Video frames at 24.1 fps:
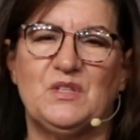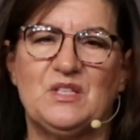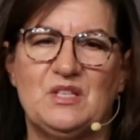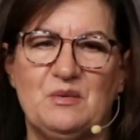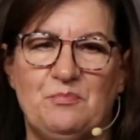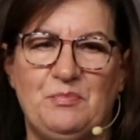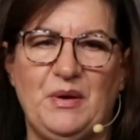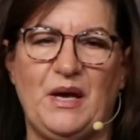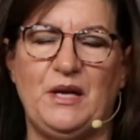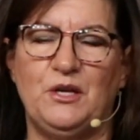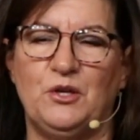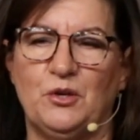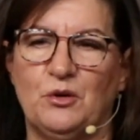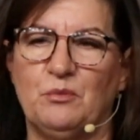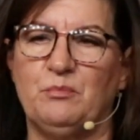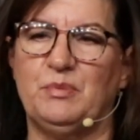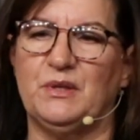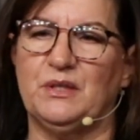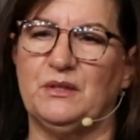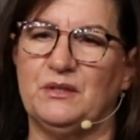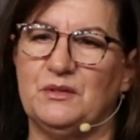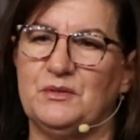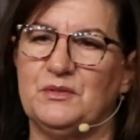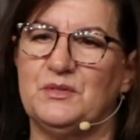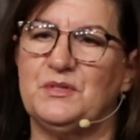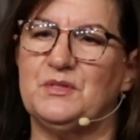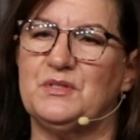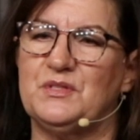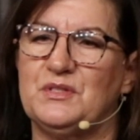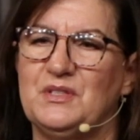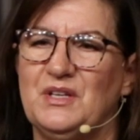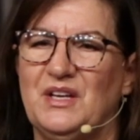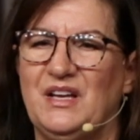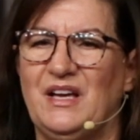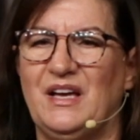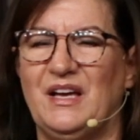to pay your bills,
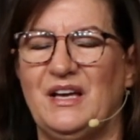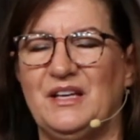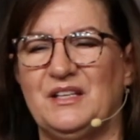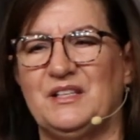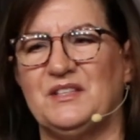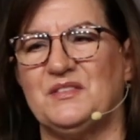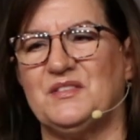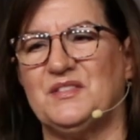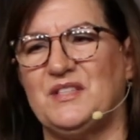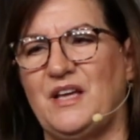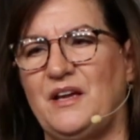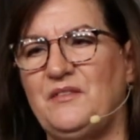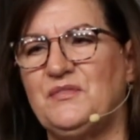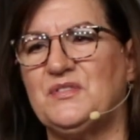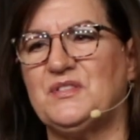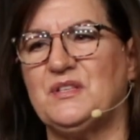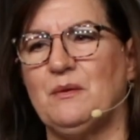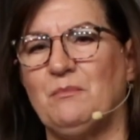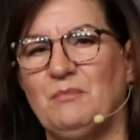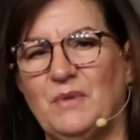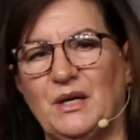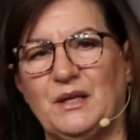and to save some